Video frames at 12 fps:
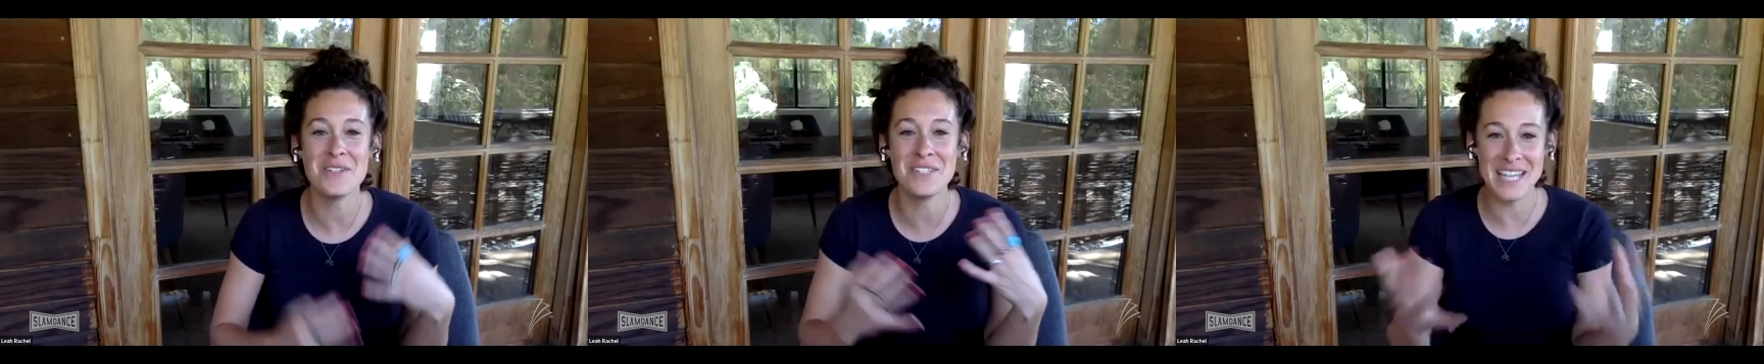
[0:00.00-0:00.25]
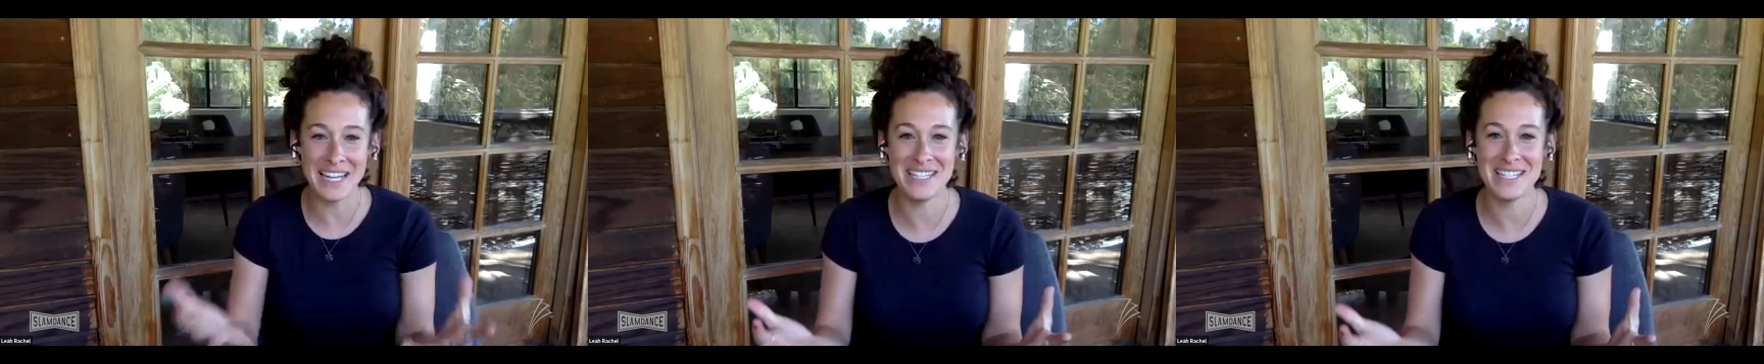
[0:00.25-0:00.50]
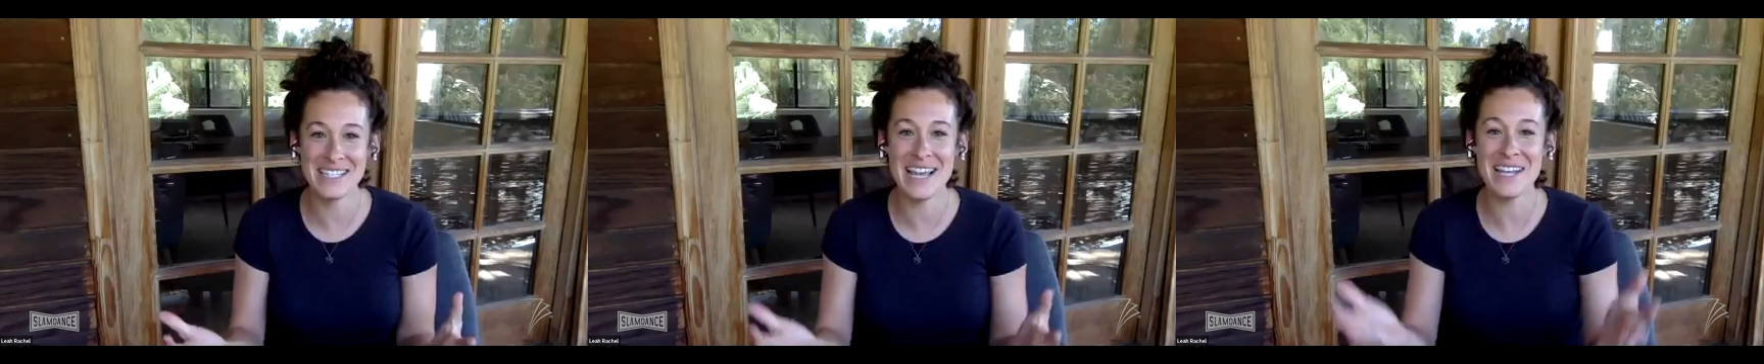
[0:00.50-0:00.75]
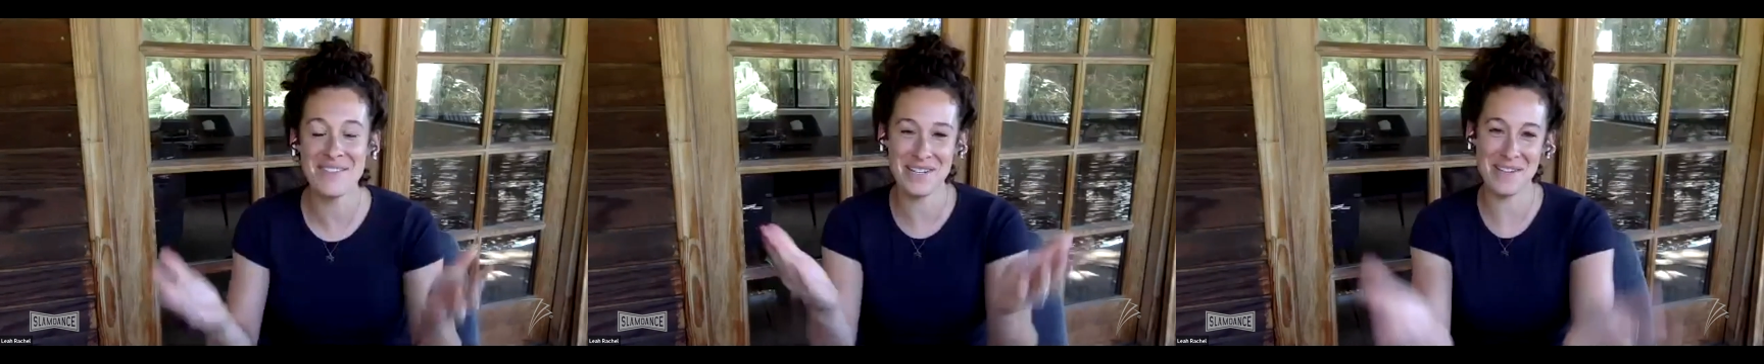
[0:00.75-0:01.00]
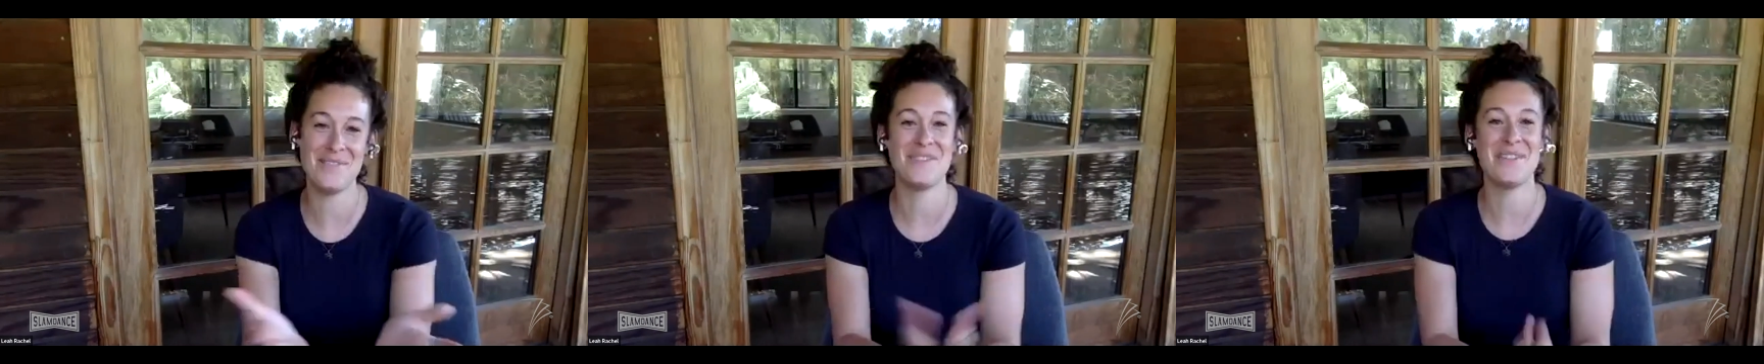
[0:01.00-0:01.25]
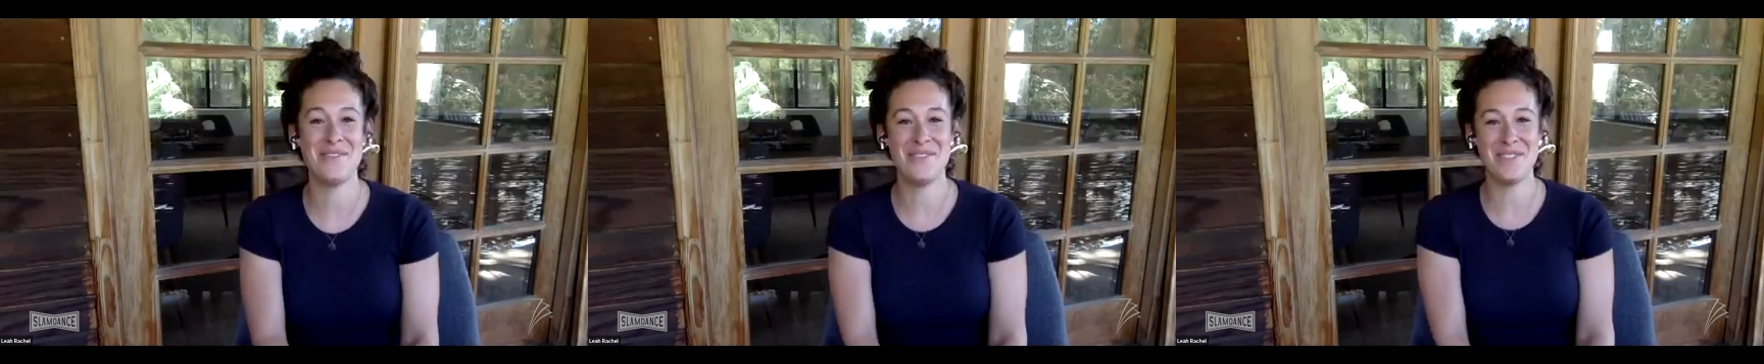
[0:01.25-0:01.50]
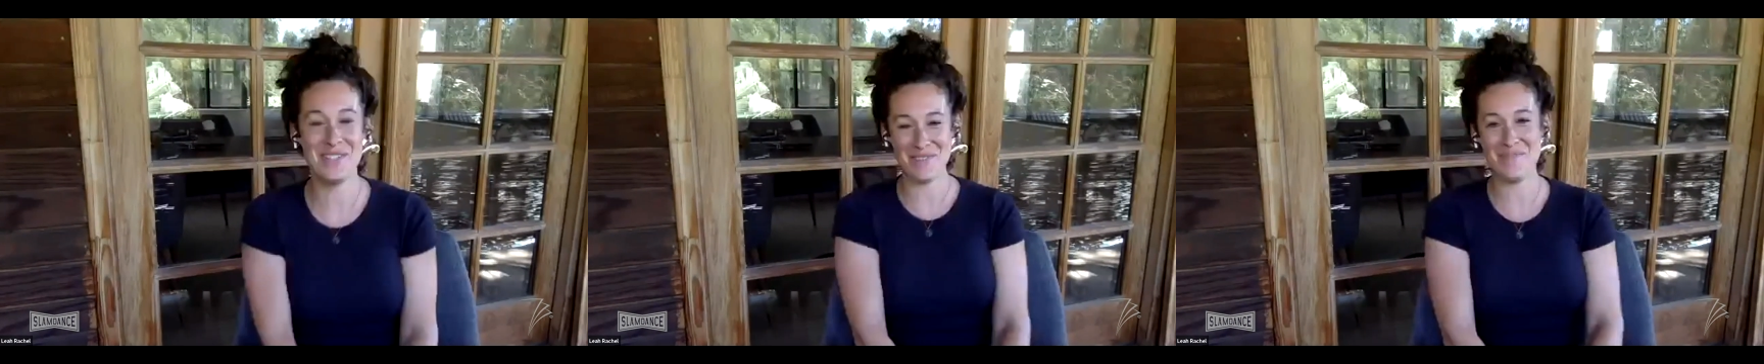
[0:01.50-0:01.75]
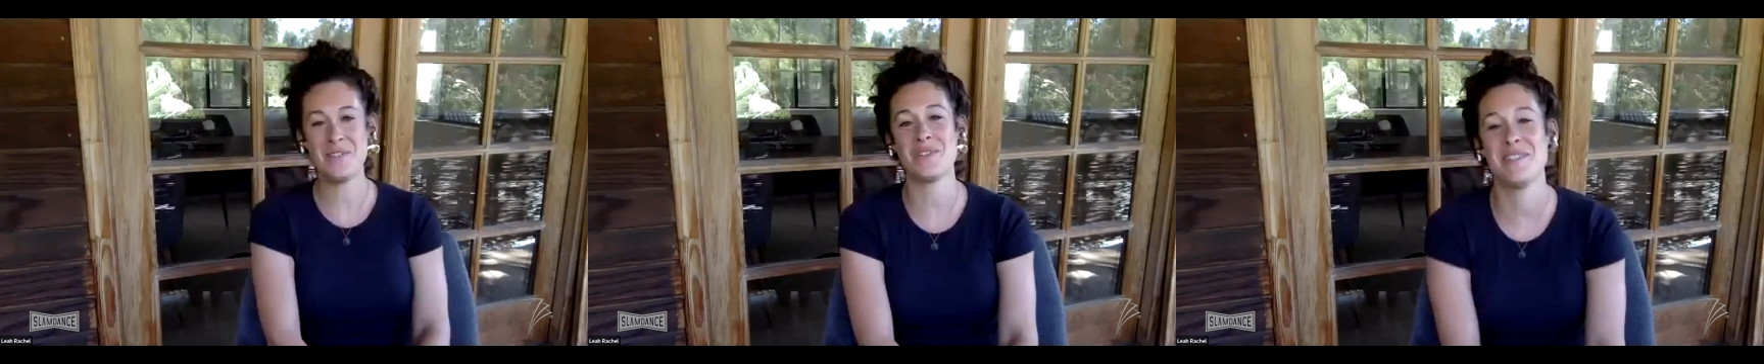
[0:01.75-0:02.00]
feel dead inside when I'm in front of the
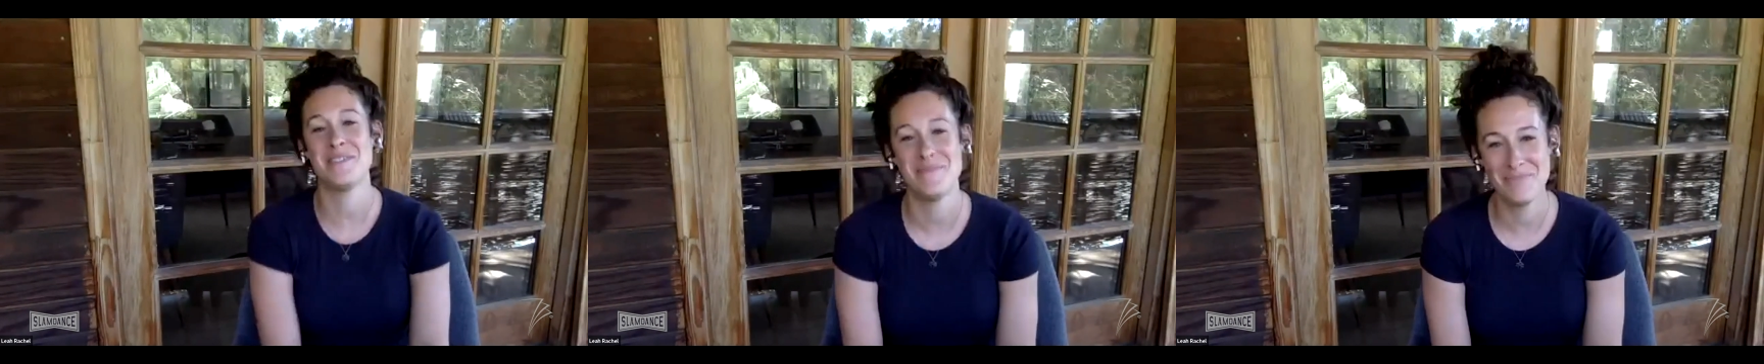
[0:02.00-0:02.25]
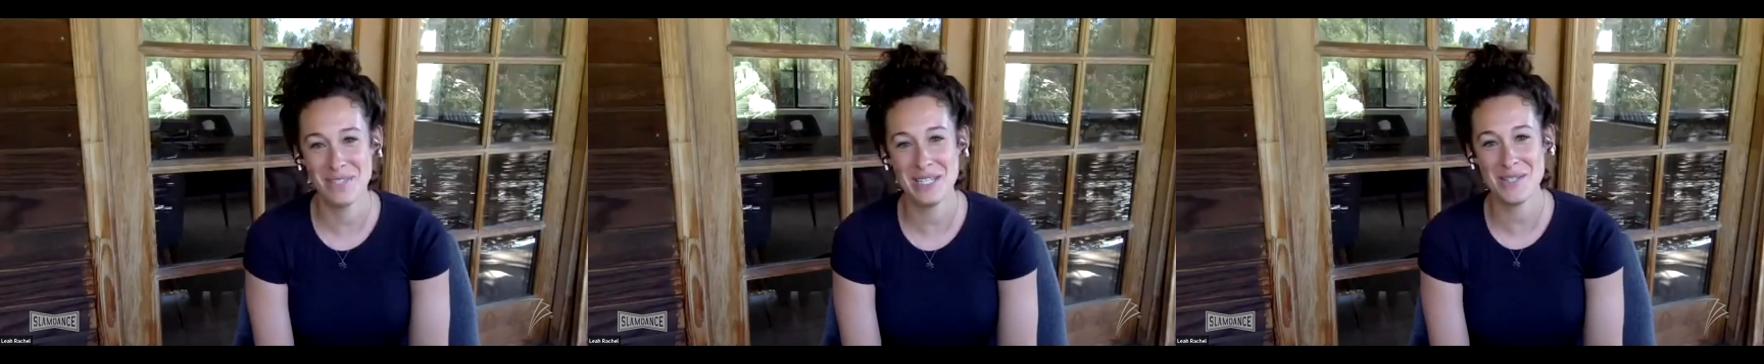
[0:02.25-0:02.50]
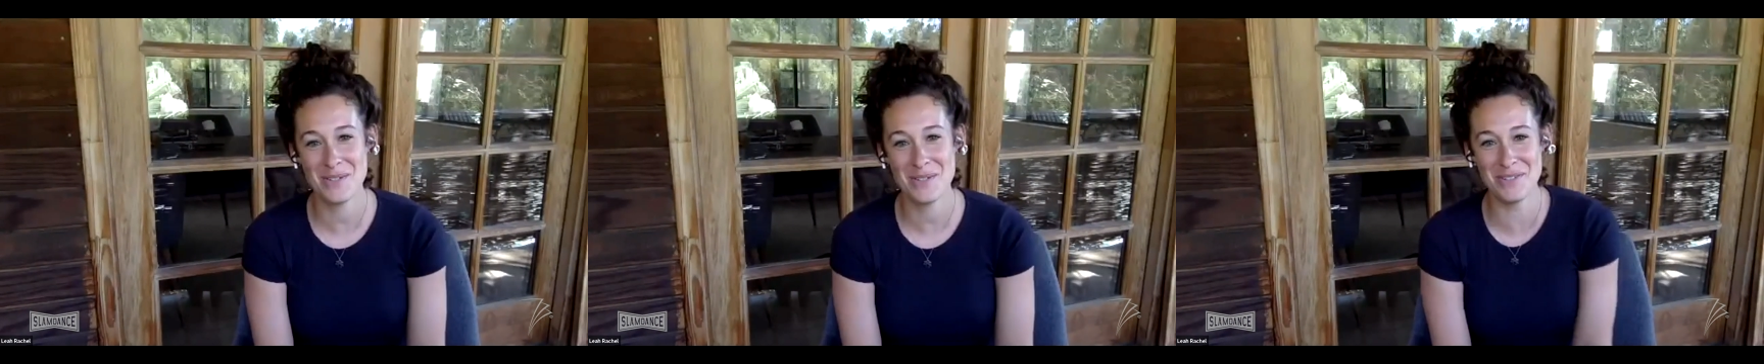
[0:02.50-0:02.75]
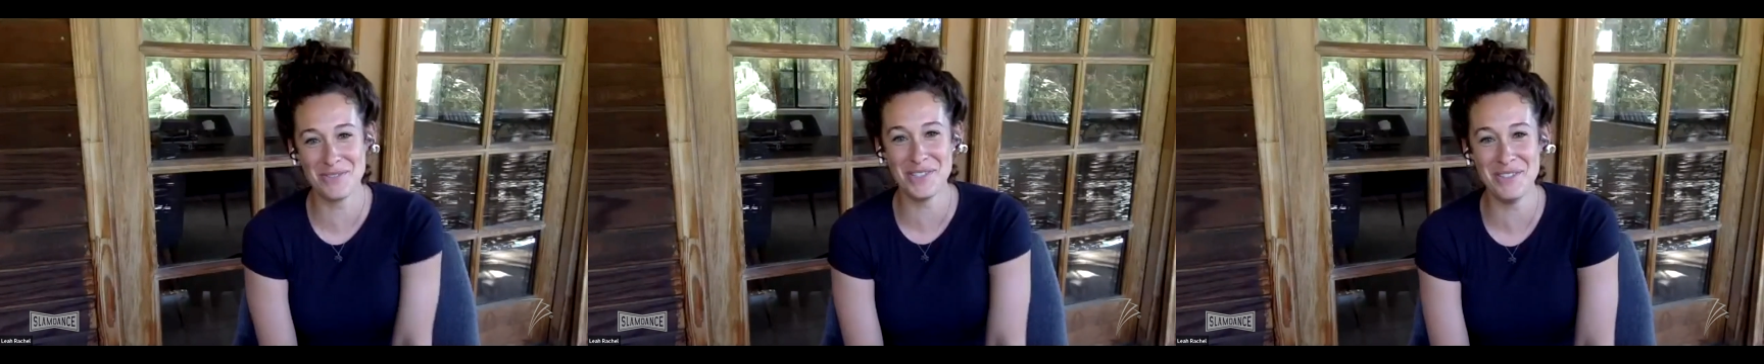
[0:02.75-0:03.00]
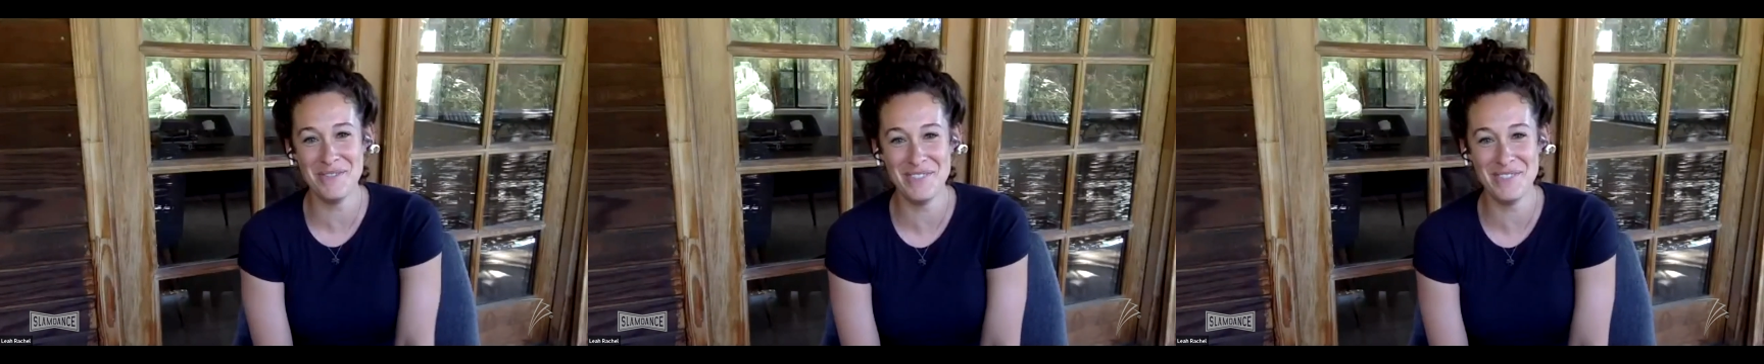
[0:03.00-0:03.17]
computer. That's sort of